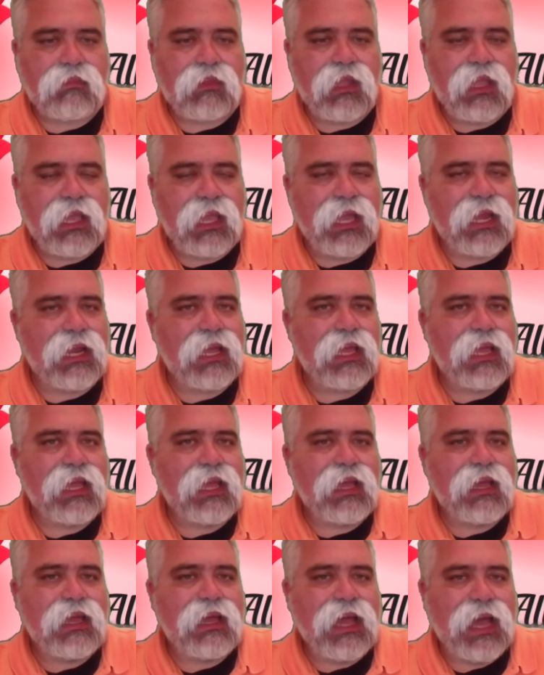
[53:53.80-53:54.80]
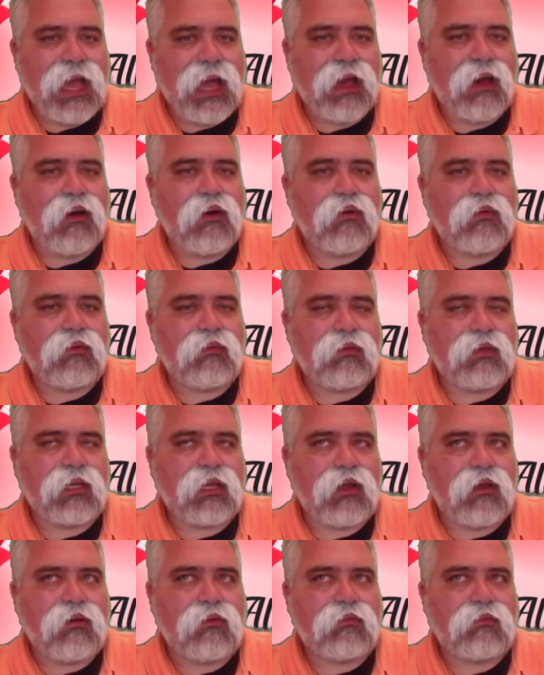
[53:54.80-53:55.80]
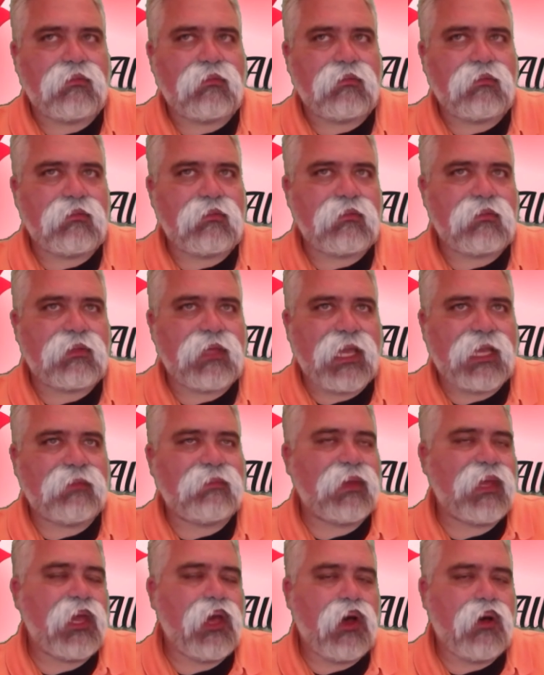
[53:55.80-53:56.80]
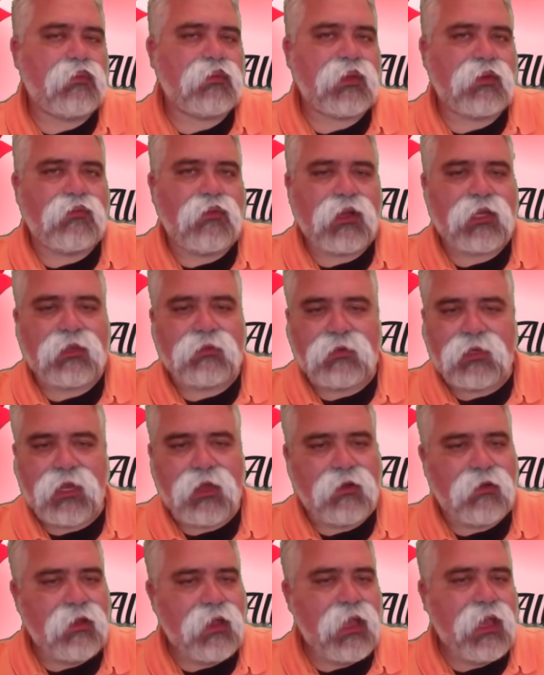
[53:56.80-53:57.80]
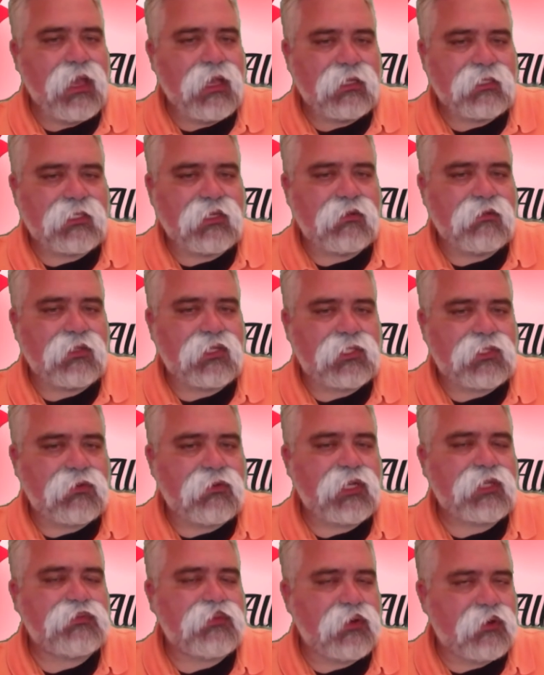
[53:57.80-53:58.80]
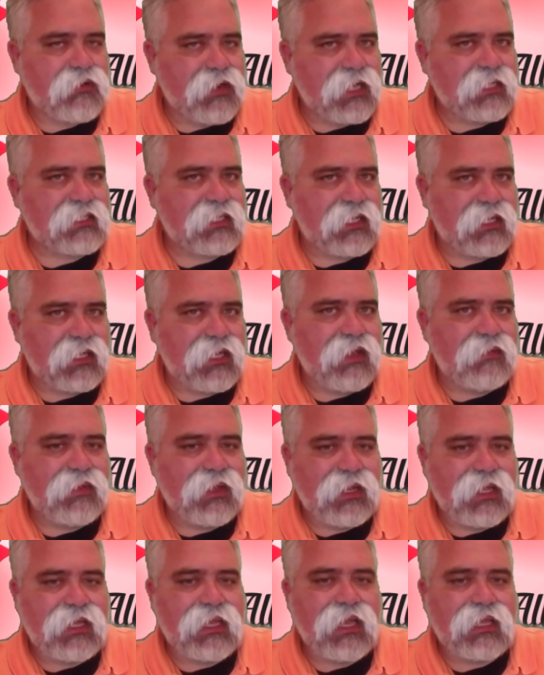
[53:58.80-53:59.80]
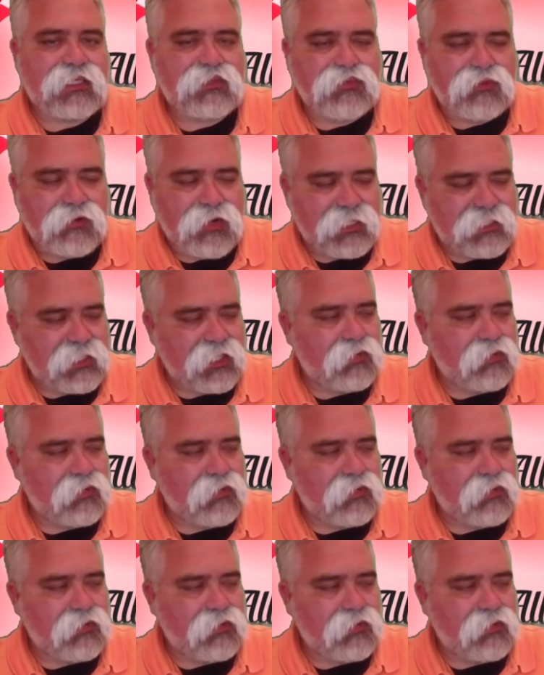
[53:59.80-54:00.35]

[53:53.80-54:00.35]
and how, you know, they can be helped and what can, you know. So the story's progressing. I mean, it's progressing